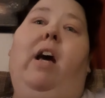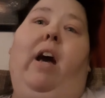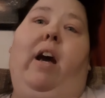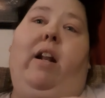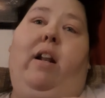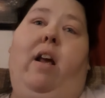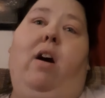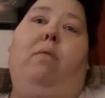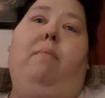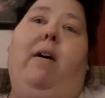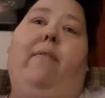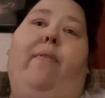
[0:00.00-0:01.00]
And now
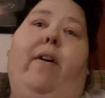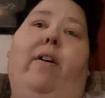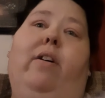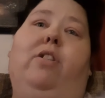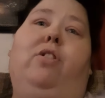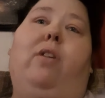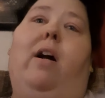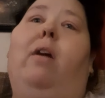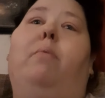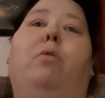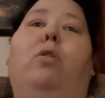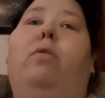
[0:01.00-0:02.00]
my ferret's
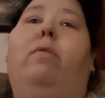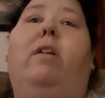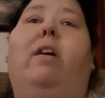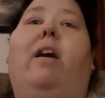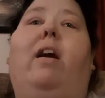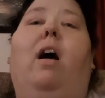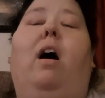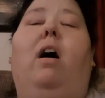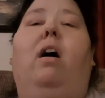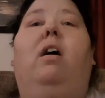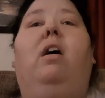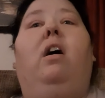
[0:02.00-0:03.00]
trying to move the
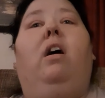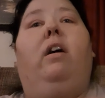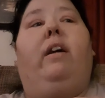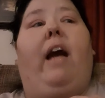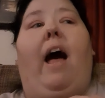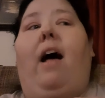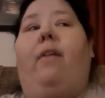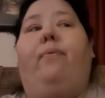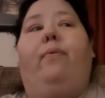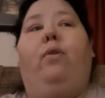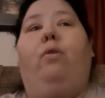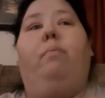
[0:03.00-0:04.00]
cat
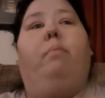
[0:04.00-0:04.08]
food